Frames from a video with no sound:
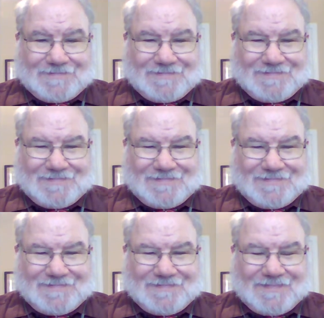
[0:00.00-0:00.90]

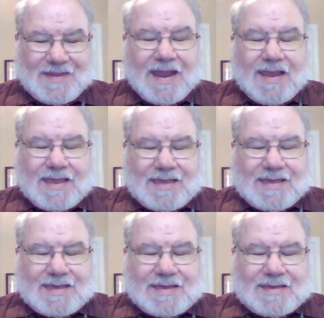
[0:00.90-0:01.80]

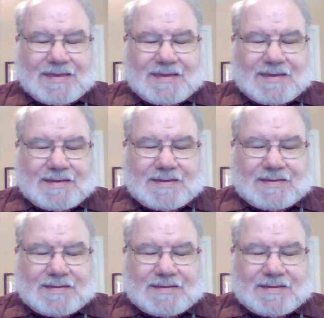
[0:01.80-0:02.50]
(silence)